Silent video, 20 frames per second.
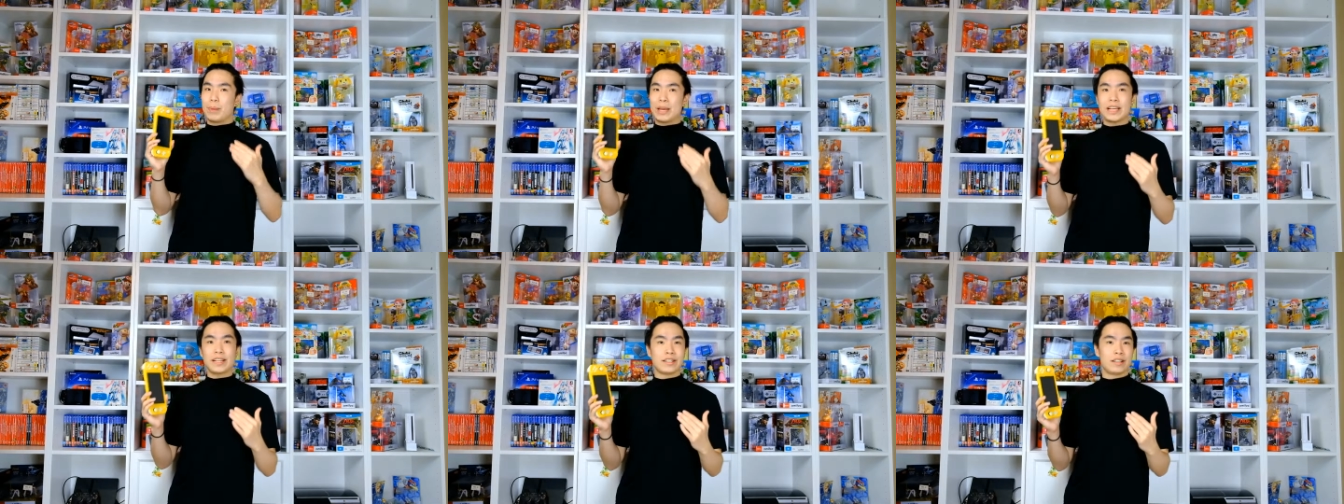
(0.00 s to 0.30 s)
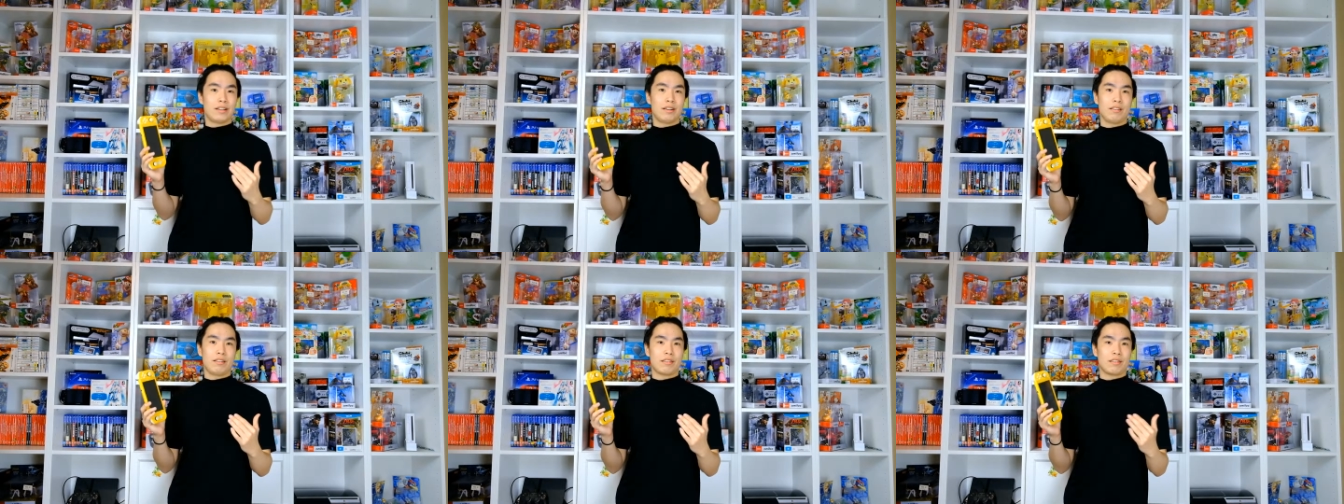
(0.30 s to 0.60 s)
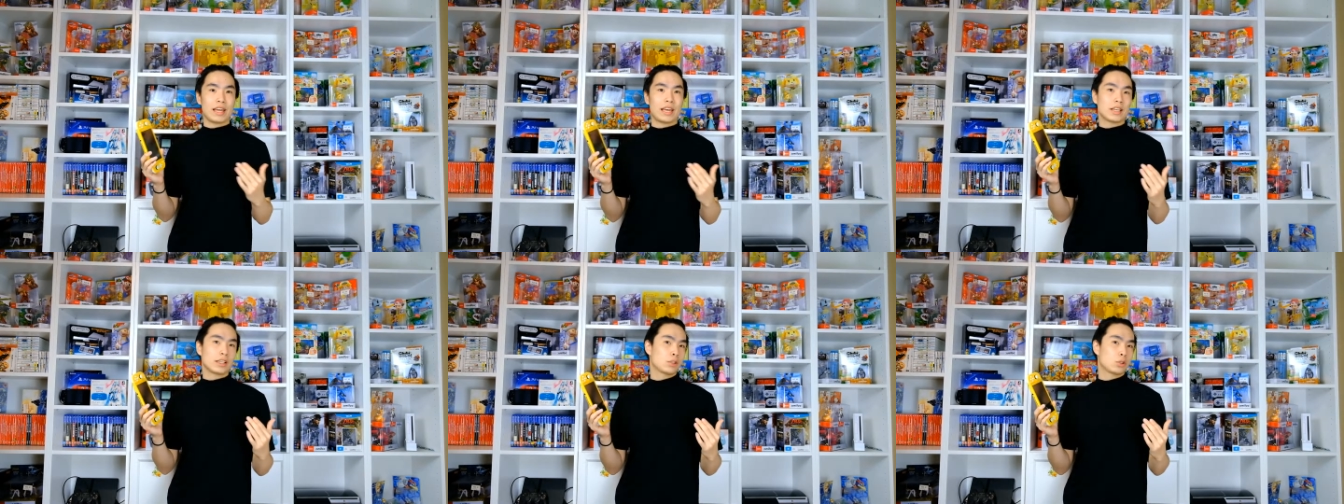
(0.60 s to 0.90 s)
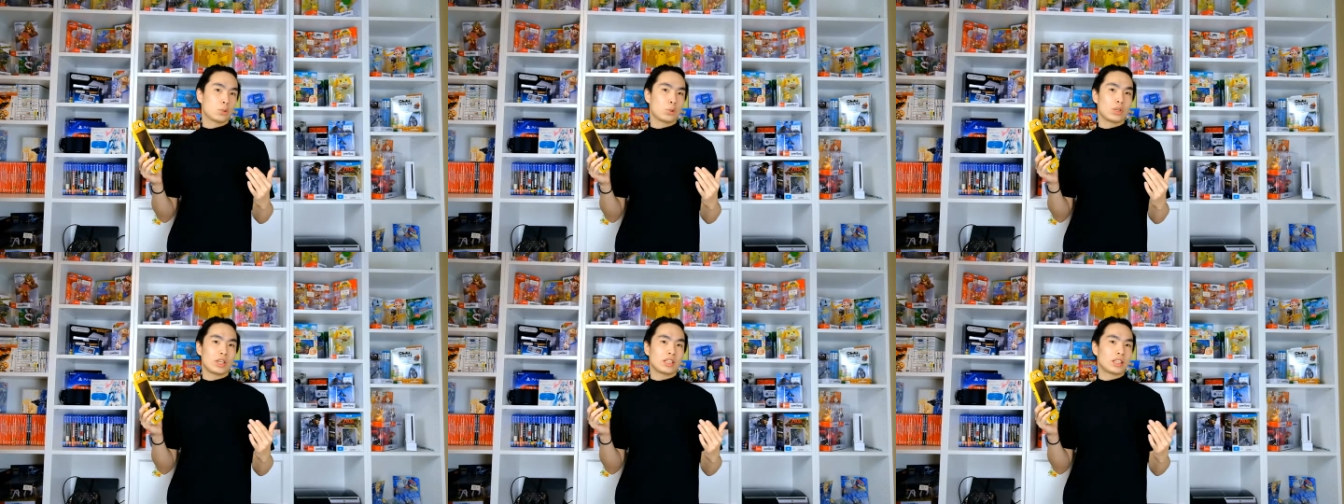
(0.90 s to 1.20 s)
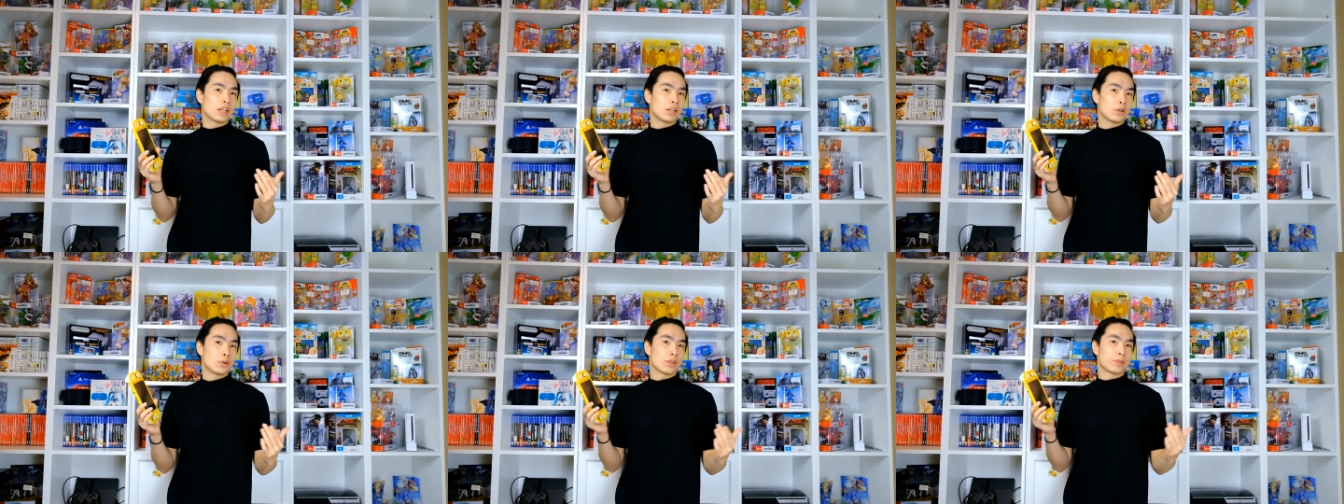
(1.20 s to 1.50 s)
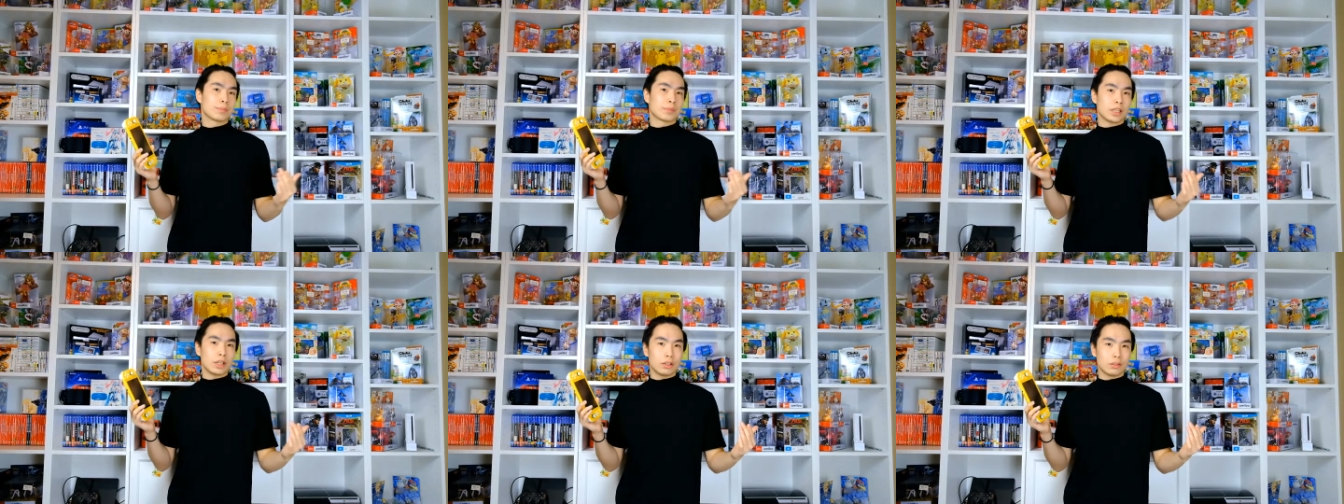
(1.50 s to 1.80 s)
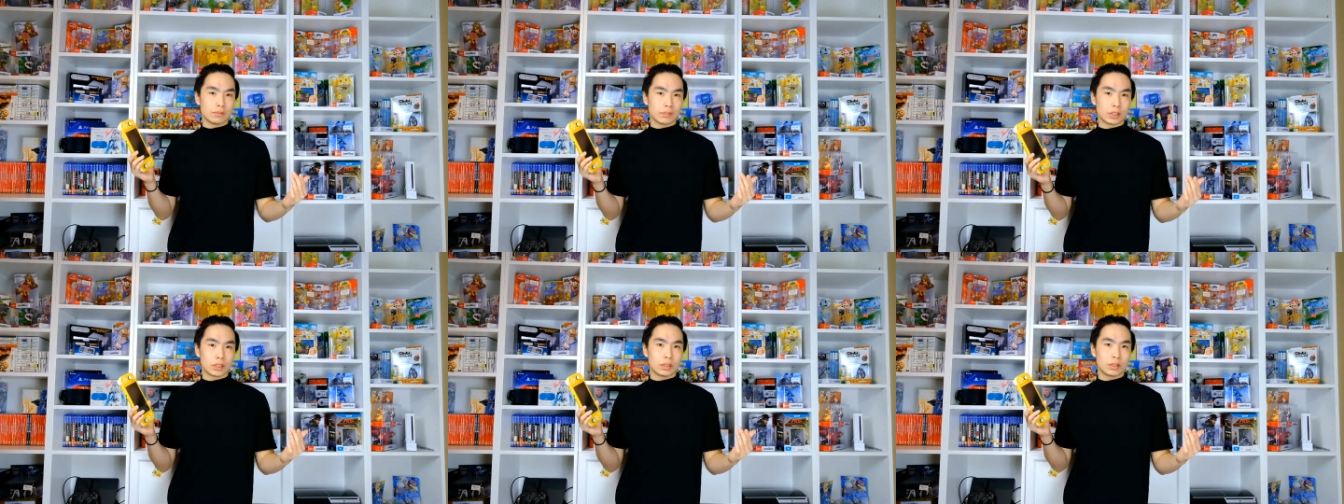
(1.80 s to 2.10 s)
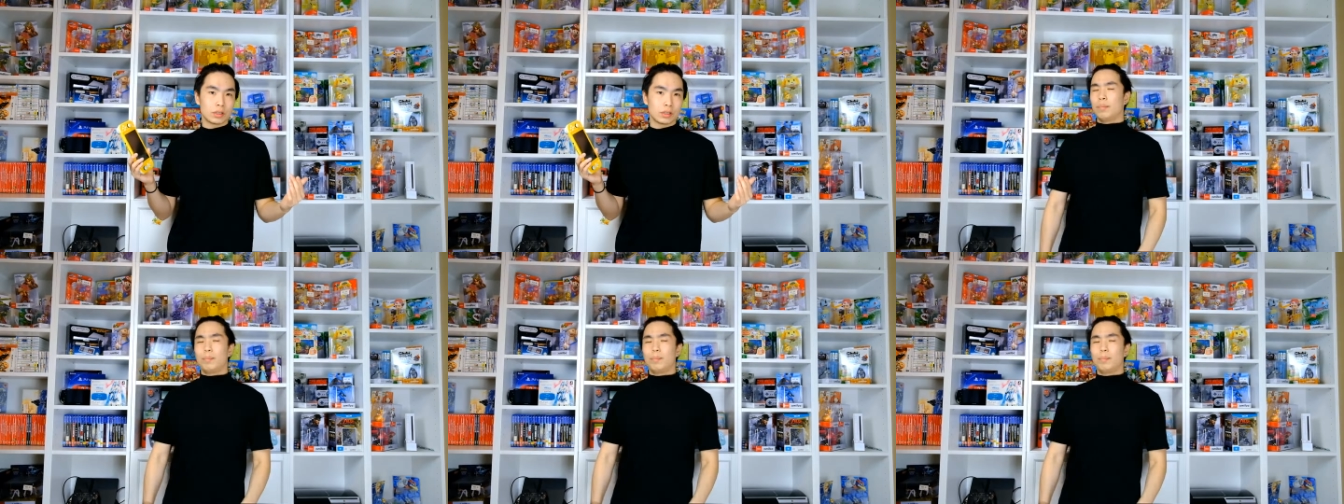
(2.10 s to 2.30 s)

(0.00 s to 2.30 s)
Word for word: beaten thanks to Nintendo themselves.